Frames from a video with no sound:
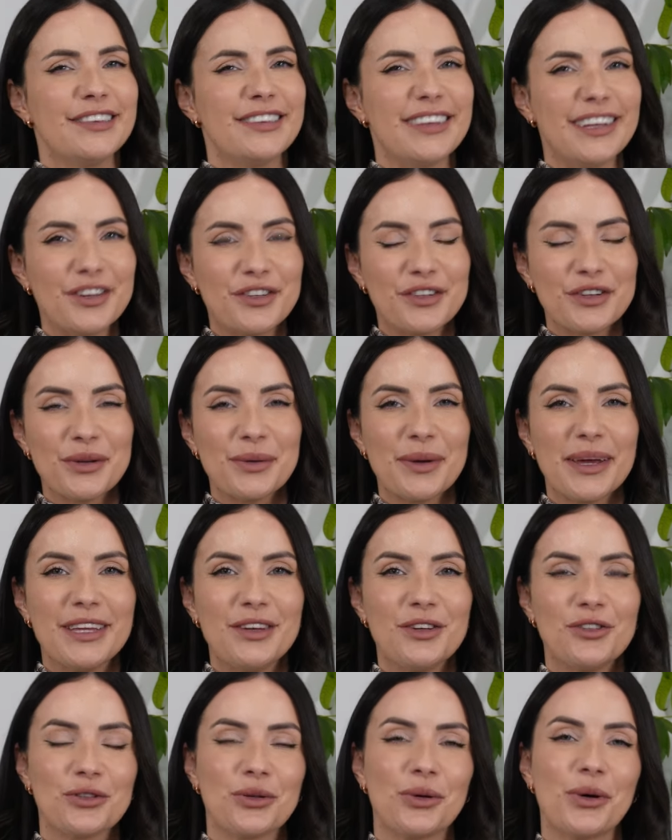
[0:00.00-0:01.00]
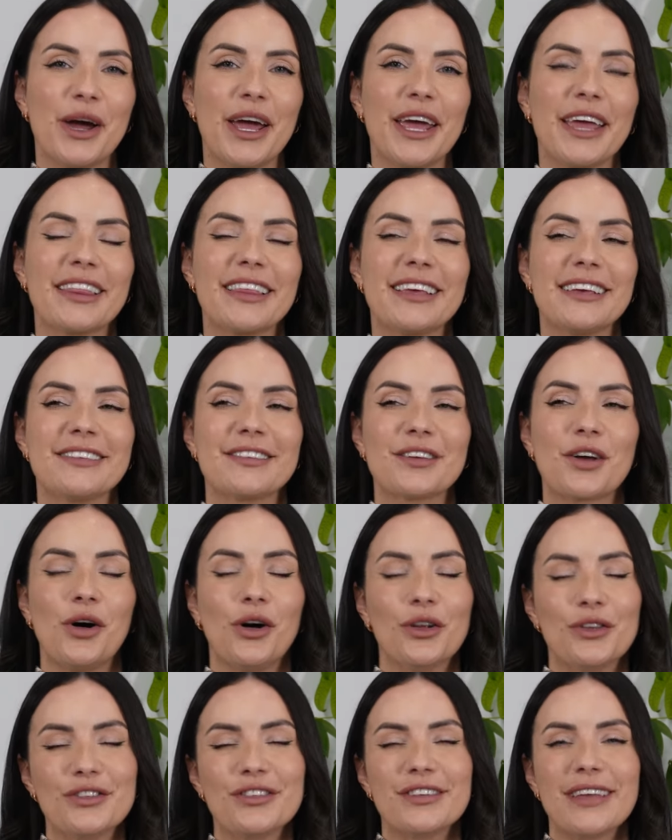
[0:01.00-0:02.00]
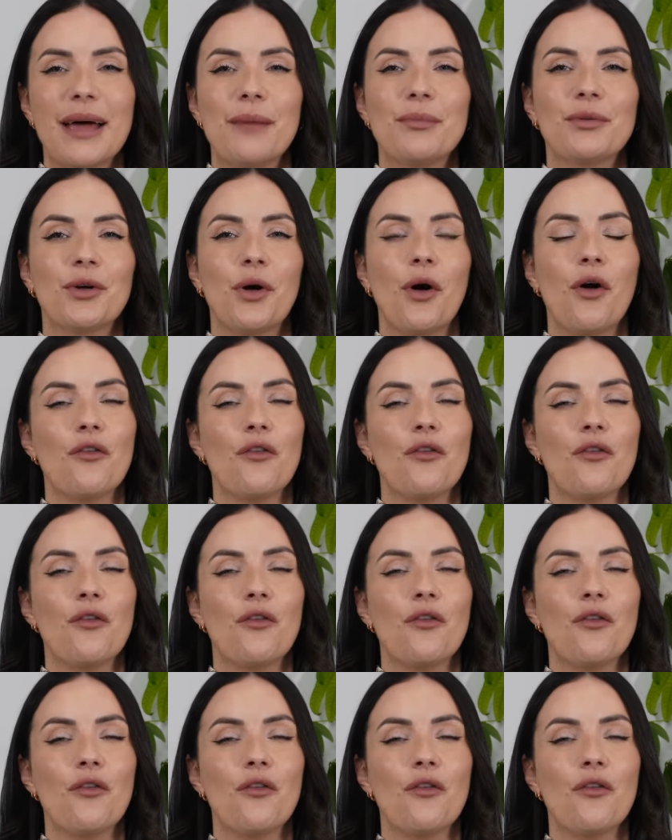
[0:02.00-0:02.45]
Did you enjoy this concept